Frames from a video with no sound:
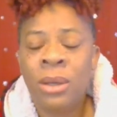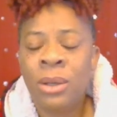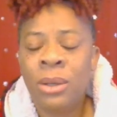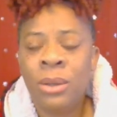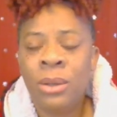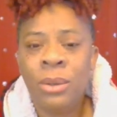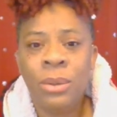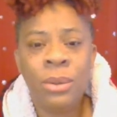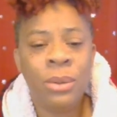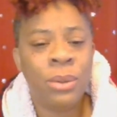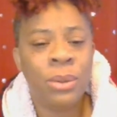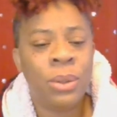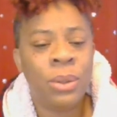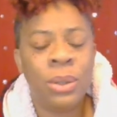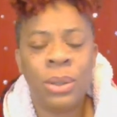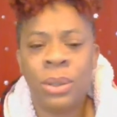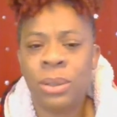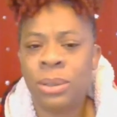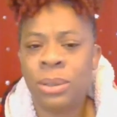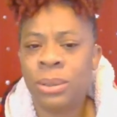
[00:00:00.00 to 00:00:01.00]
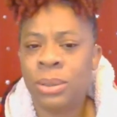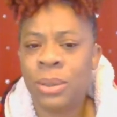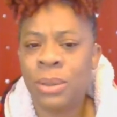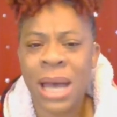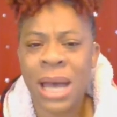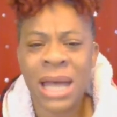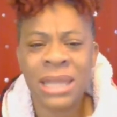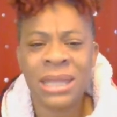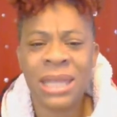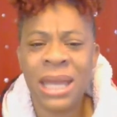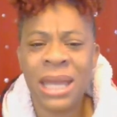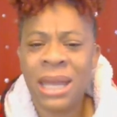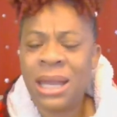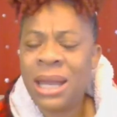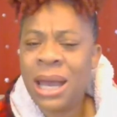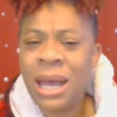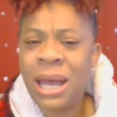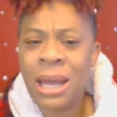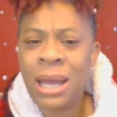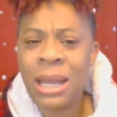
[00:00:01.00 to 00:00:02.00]
whew, I thank
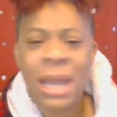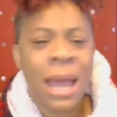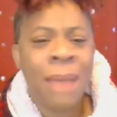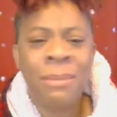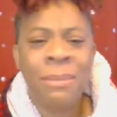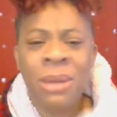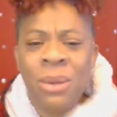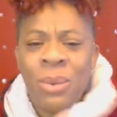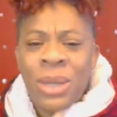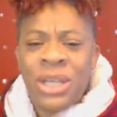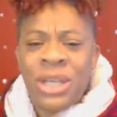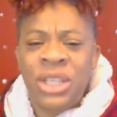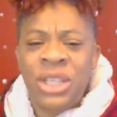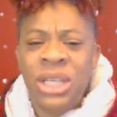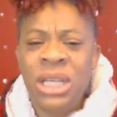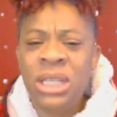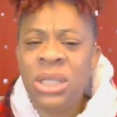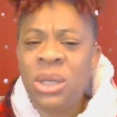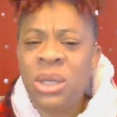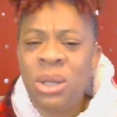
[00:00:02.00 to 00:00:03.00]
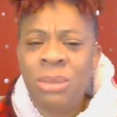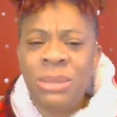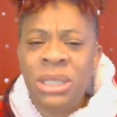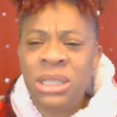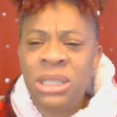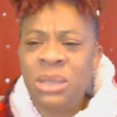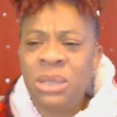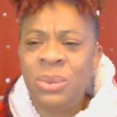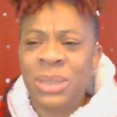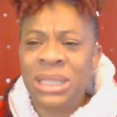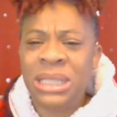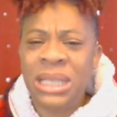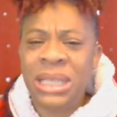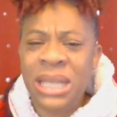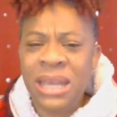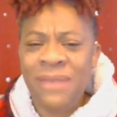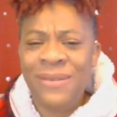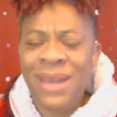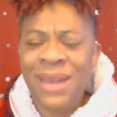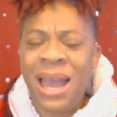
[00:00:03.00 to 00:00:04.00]
God. I mean, when she told me she was
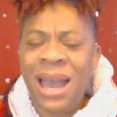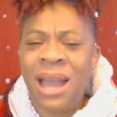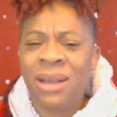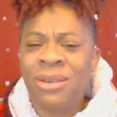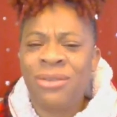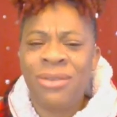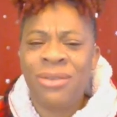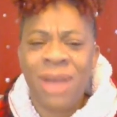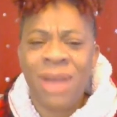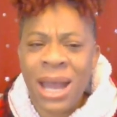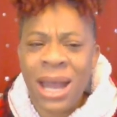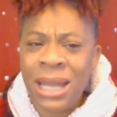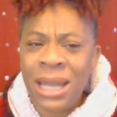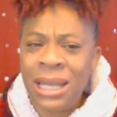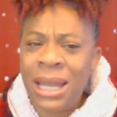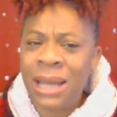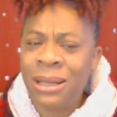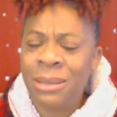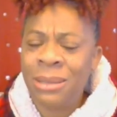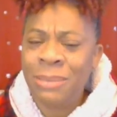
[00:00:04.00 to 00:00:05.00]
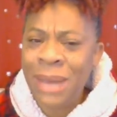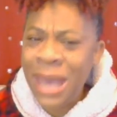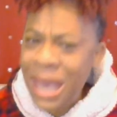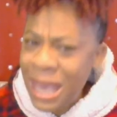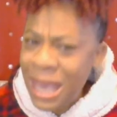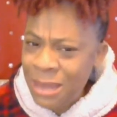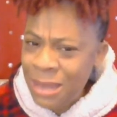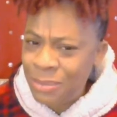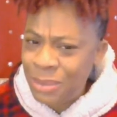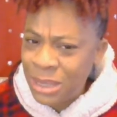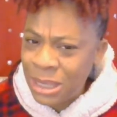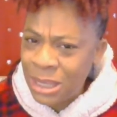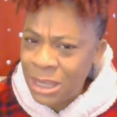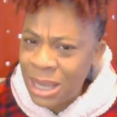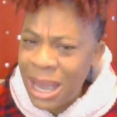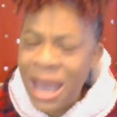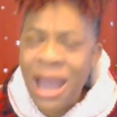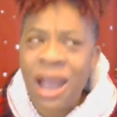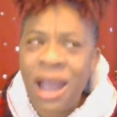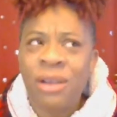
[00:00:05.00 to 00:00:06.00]
leaving, I cried like a baby.
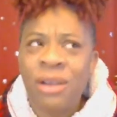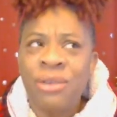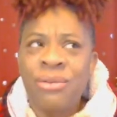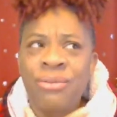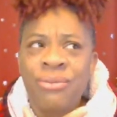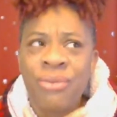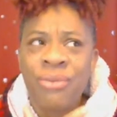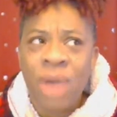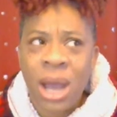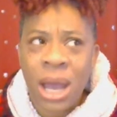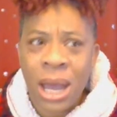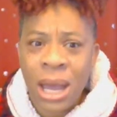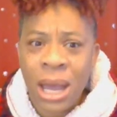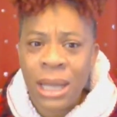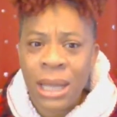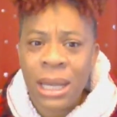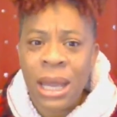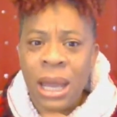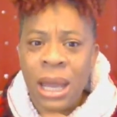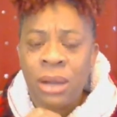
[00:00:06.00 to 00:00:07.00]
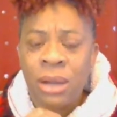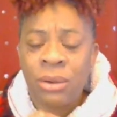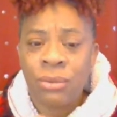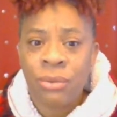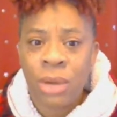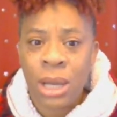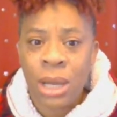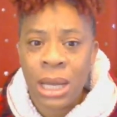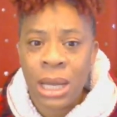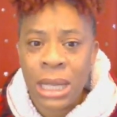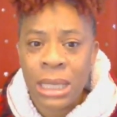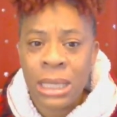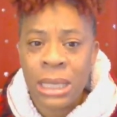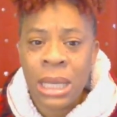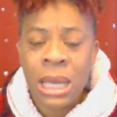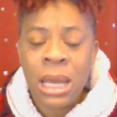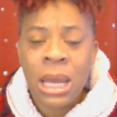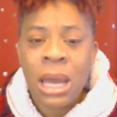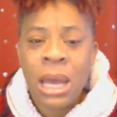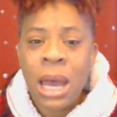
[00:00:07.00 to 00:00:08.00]
I cried
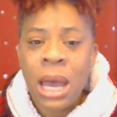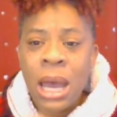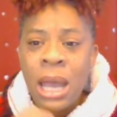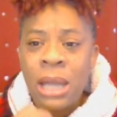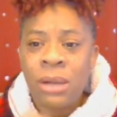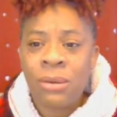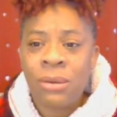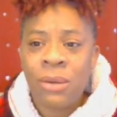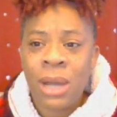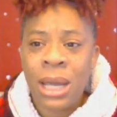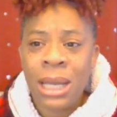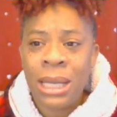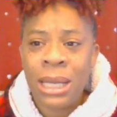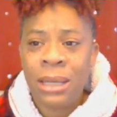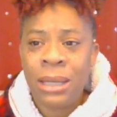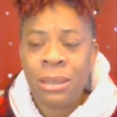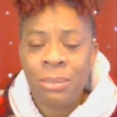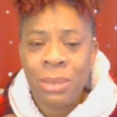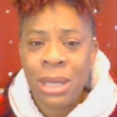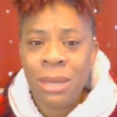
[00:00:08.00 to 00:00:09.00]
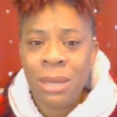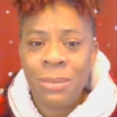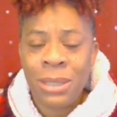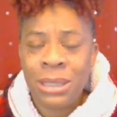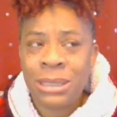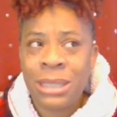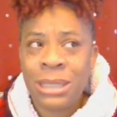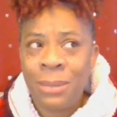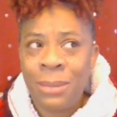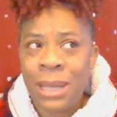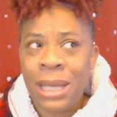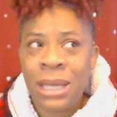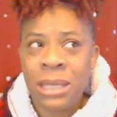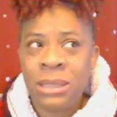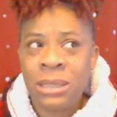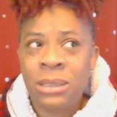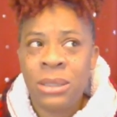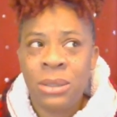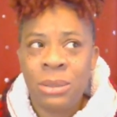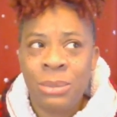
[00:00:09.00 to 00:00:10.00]
like a baby because I'm like,
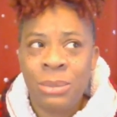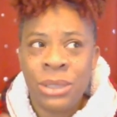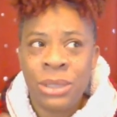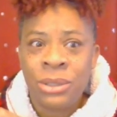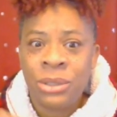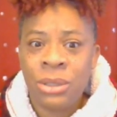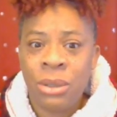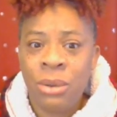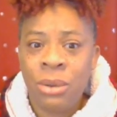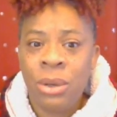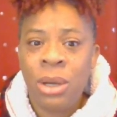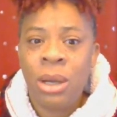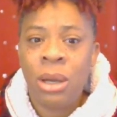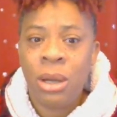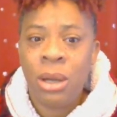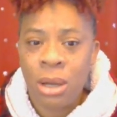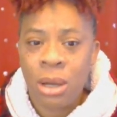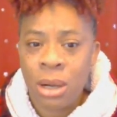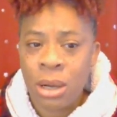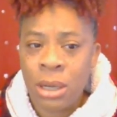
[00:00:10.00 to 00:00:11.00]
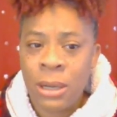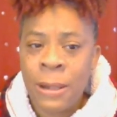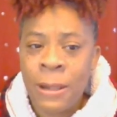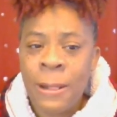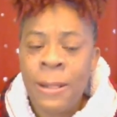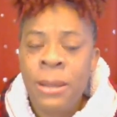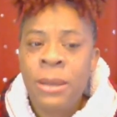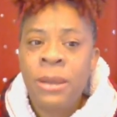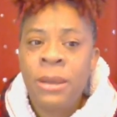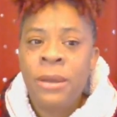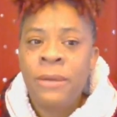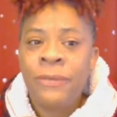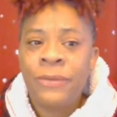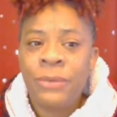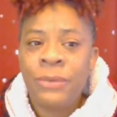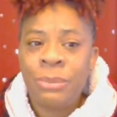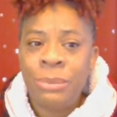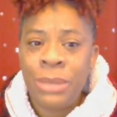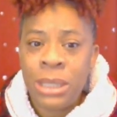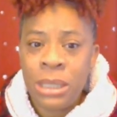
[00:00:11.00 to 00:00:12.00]
it's going to be so hard for
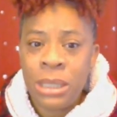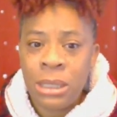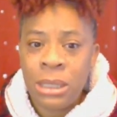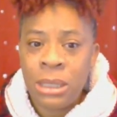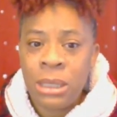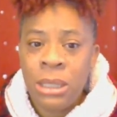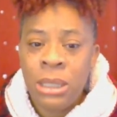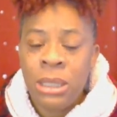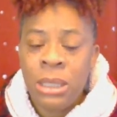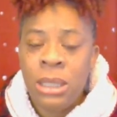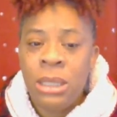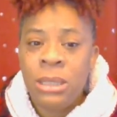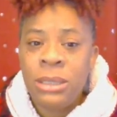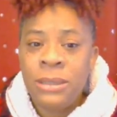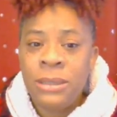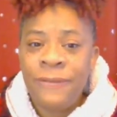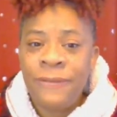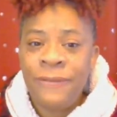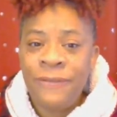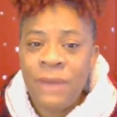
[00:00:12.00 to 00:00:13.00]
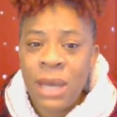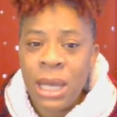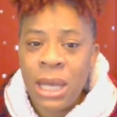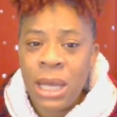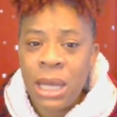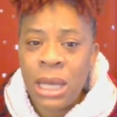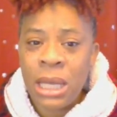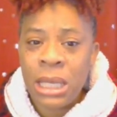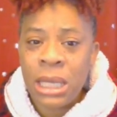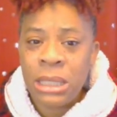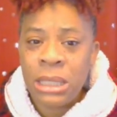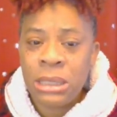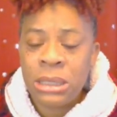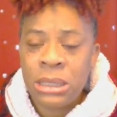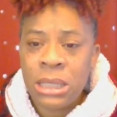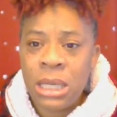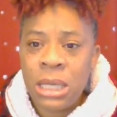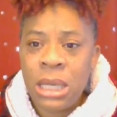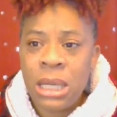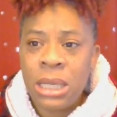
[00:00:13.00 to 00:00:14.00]
me to find
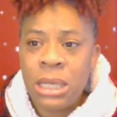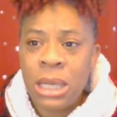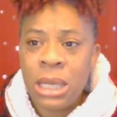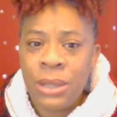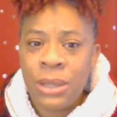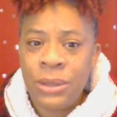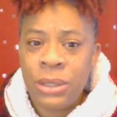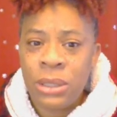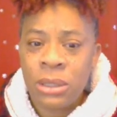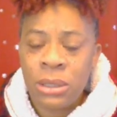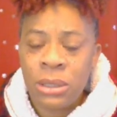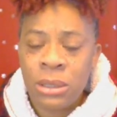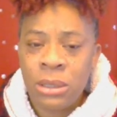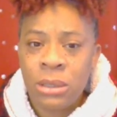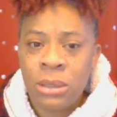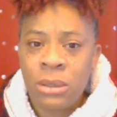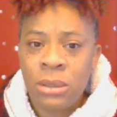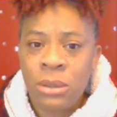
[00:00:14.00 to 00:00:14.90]
another